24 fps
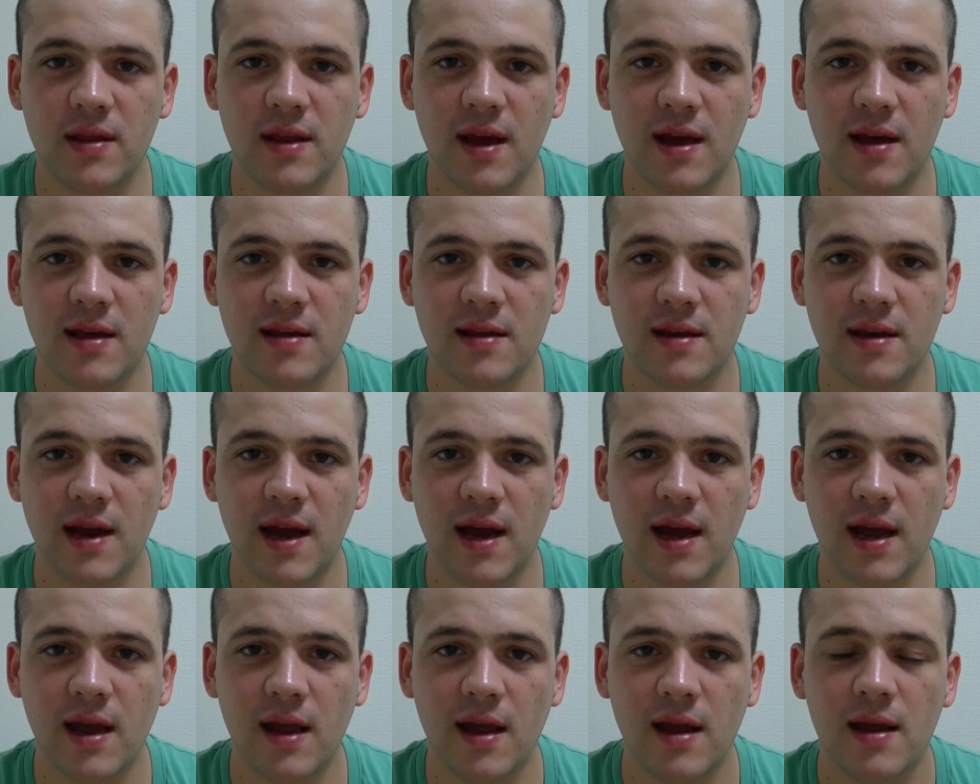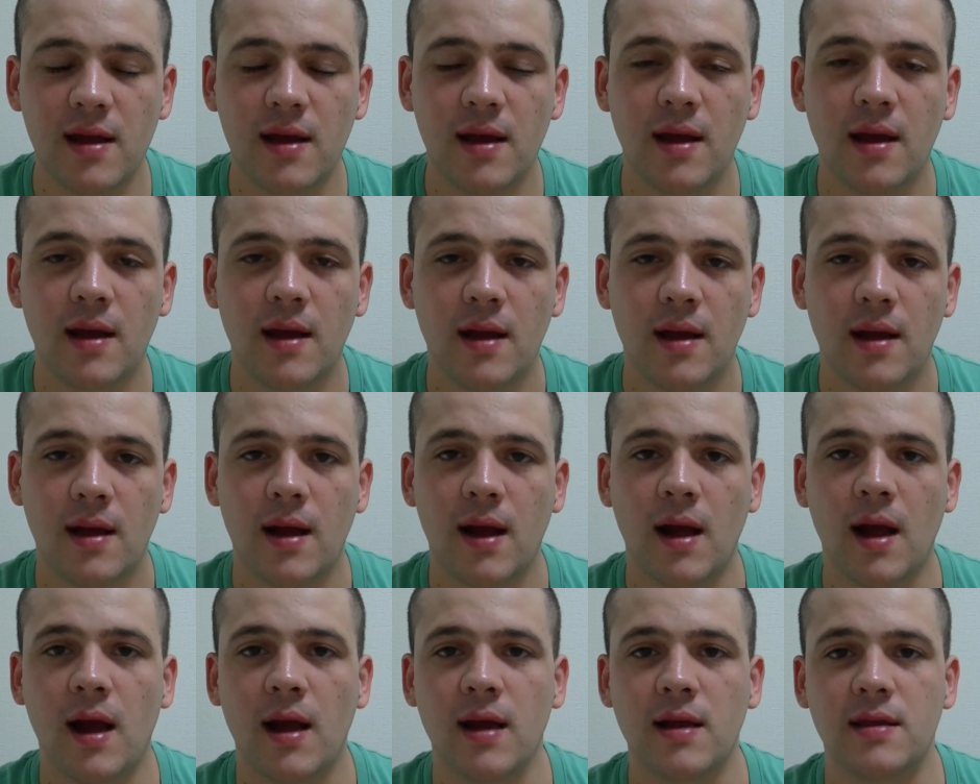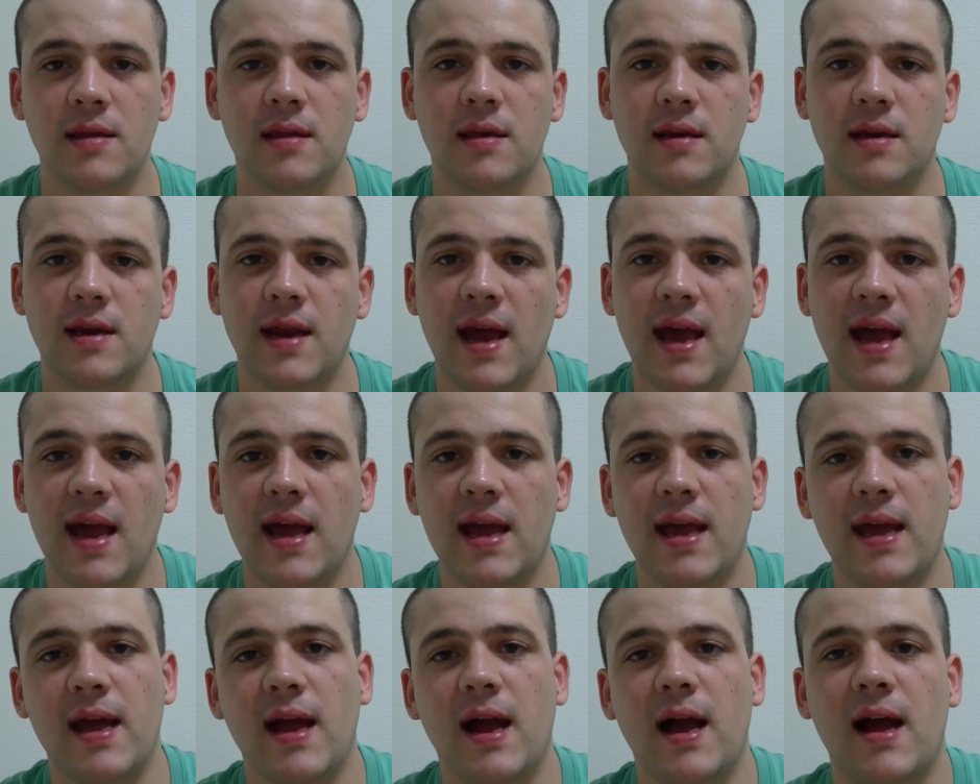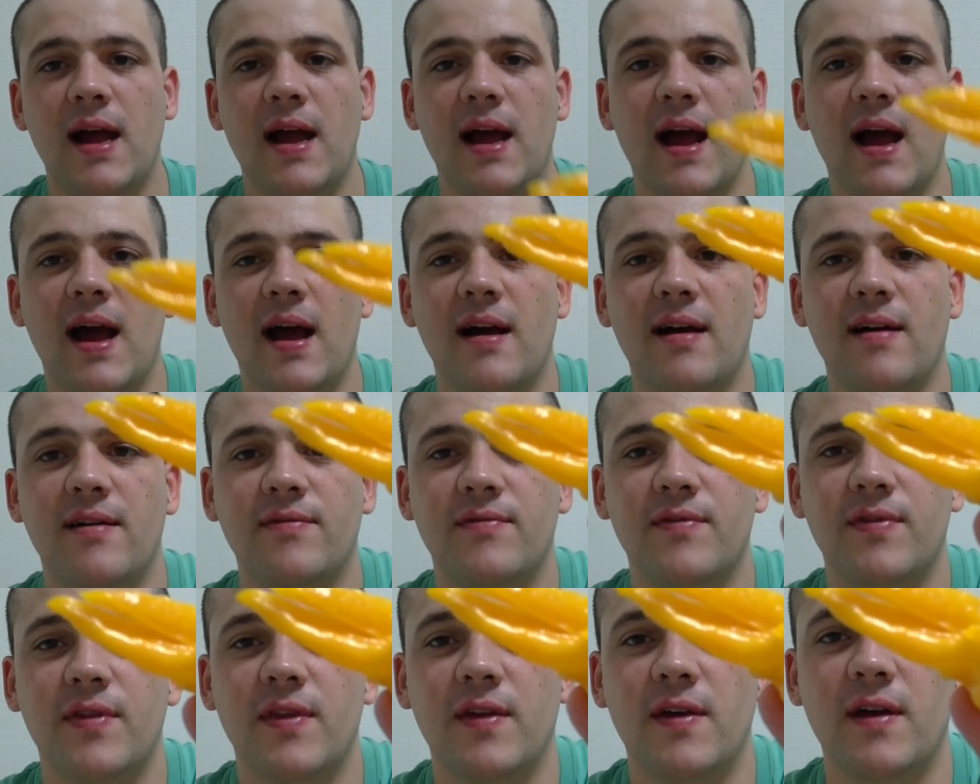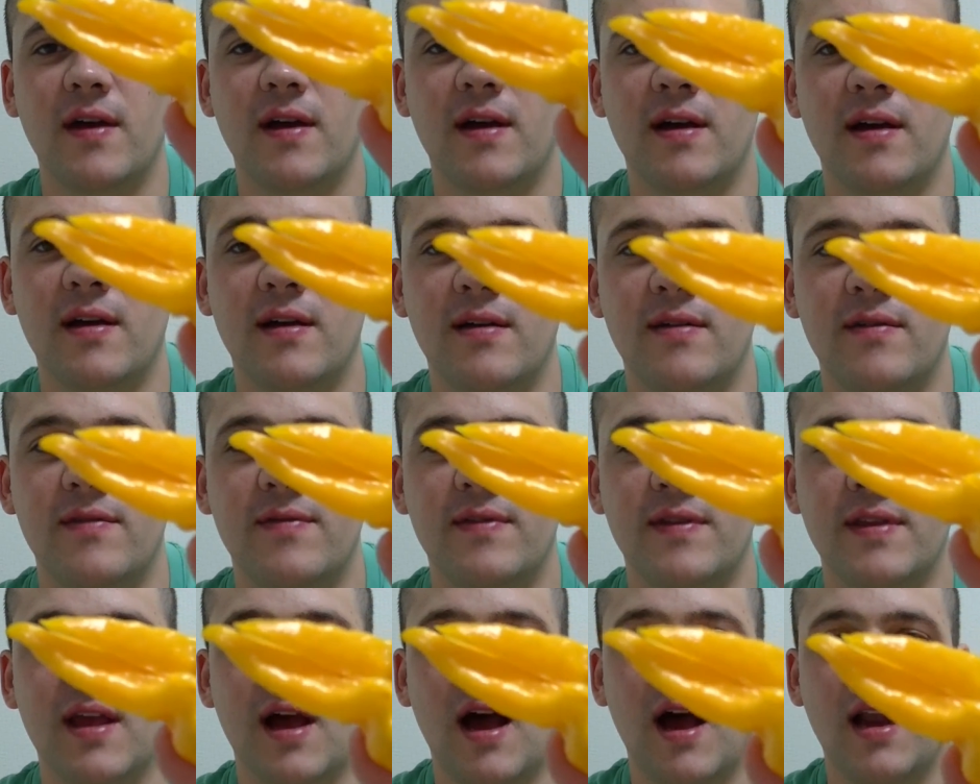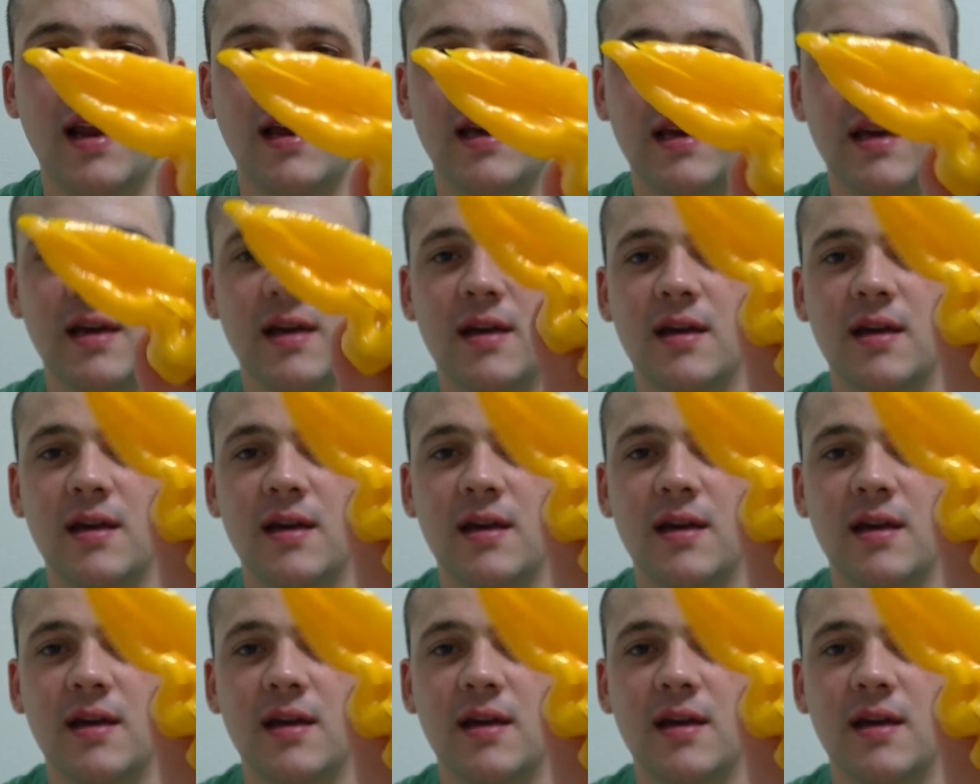test today, and today I have the Fatalii.